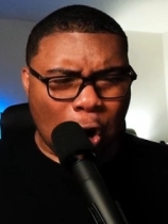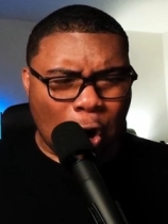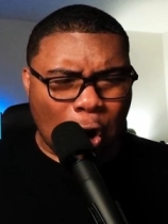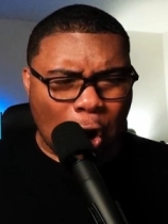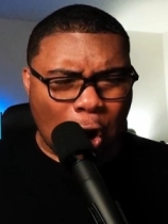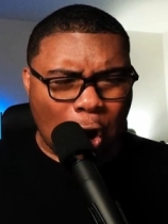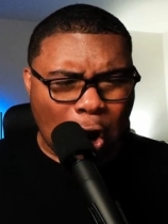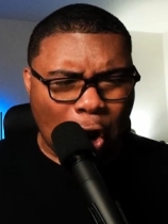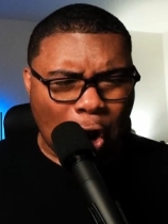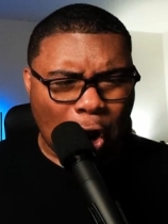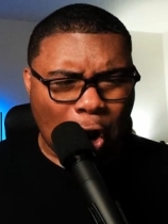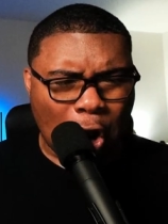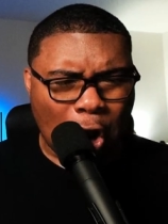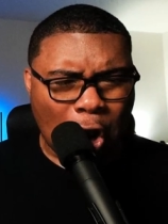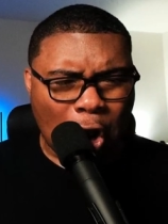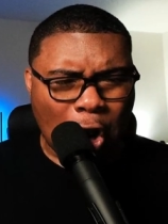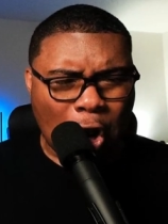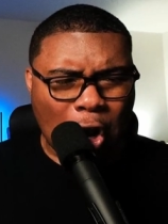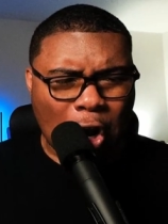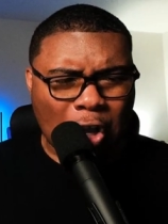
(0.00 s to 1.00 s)
Oh!
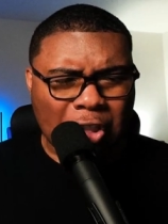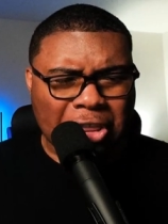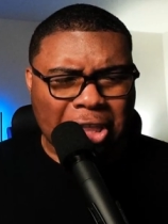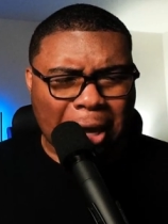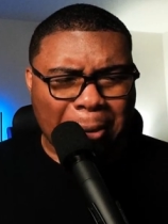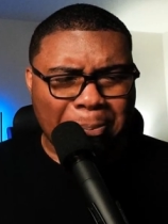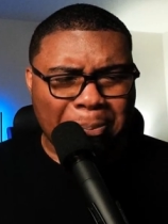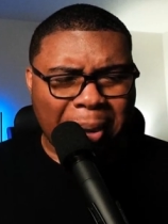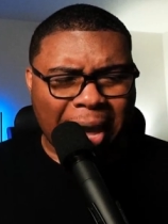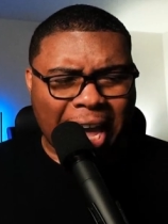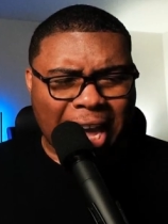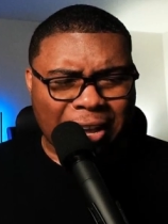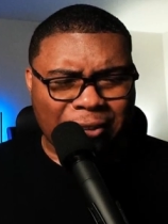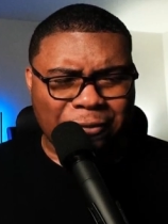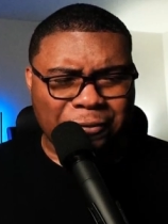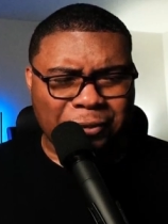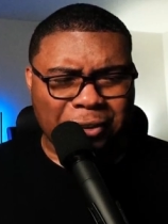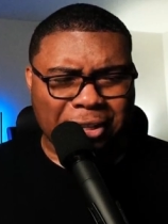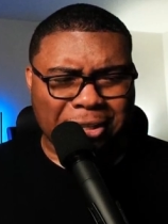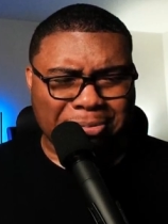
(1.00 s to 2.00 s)
The
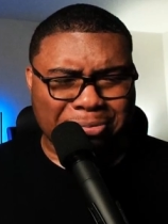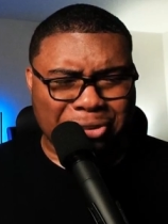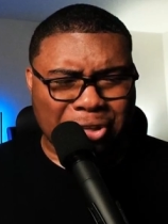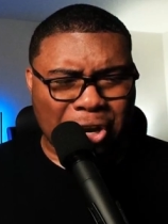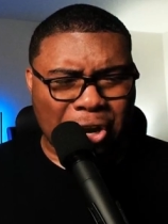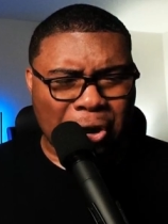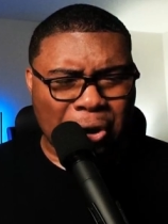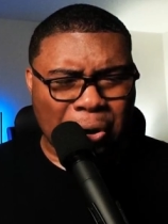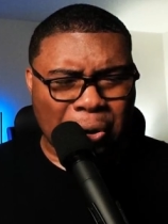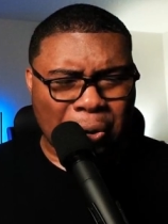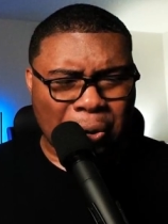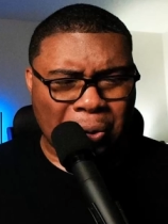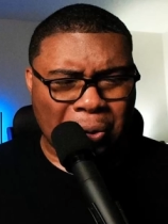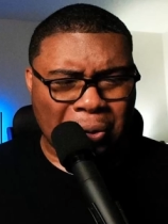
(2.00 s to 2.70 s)
backflip, though.